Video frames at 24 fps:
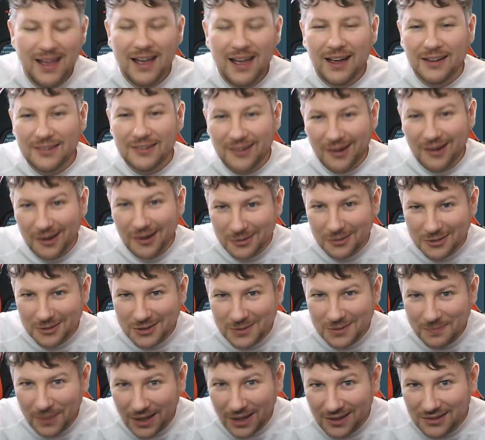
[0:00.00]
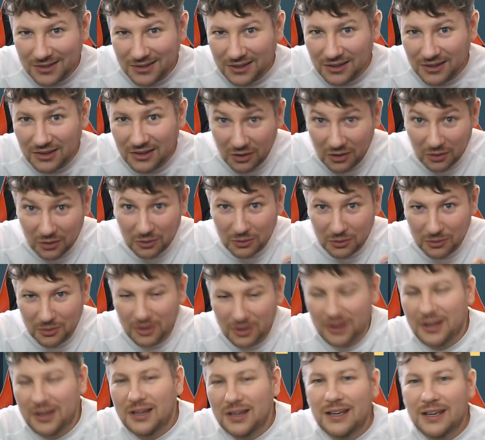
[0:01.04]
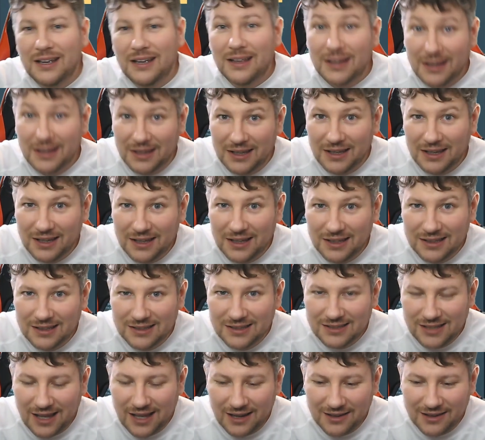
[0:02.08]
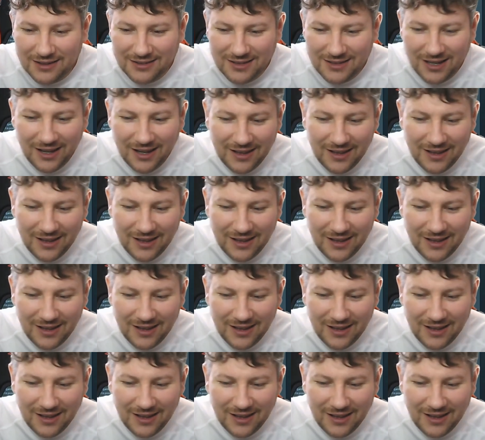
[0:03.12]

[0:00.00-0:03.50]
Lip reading: and I will speak to you in a second.